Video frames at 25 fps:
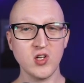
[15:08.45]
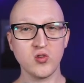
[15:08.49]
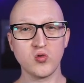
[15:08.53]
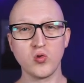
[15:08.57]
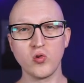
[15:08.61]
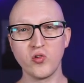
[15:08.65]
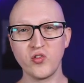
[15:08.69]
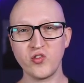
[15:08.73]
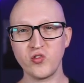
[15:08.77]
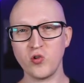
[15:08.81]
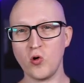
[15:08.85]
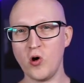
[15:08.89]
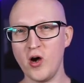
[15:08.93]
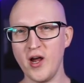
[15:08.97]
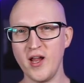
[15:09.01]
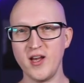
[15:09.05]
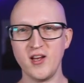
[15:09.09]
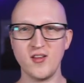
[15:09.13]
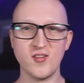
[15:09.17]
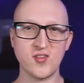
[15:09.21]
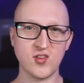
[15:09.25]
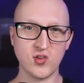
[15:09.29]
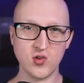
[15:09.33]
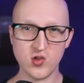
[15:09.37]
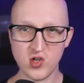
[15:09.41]
to store
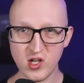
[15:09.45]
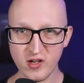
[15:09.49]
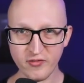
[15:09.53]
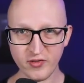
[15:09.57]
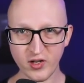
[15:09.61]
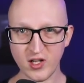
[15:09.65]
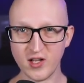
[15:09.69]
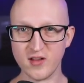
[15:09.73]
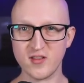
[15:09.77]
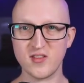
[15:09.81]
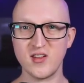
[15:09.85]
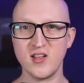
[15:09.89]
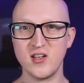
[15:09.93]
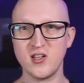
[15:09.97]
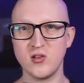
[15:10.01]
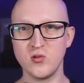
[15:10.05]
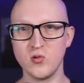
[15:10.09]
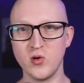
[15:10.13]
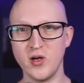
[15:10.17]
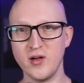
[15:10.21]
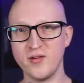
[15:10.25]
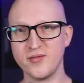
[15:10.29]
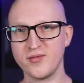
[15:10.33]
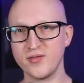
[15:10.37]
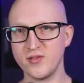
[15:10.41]
any certificates that
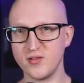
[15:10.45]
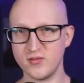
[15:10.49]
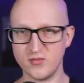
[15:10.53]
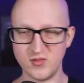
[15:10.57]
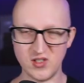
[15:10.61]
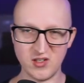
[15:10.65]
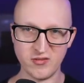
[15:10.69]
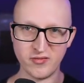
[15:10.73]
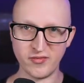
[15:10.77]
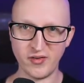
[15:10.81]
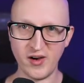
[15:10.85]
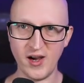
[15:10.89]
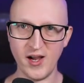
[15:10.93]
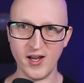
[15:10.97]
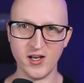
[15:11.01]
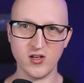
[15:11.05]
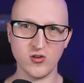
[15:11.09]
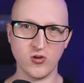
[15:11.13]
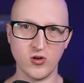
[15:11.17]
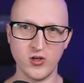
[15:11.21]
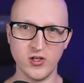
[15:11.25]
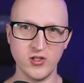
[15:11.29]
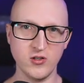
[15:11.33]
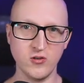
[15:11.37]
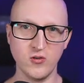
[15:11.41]
you have defined
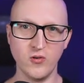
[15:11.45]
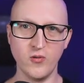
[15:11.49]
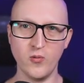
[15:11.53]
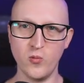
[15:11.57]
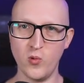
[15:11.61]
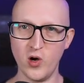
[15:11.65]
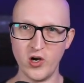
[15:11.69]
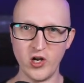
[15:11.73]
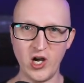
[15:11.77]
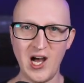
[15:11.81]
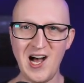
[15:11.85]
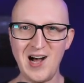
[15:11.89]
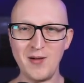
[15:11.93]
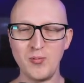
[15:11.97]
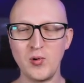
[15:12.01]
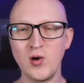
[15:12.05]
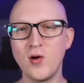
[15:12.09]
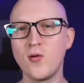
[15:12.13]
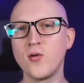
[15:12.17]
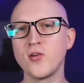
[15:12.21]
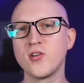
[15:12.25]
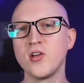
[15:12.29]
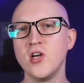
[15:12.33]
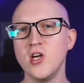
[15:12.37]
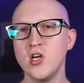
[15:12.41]
or you want to
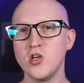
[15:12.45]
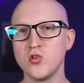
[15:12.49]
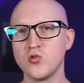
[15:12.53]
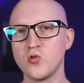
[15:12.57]
upload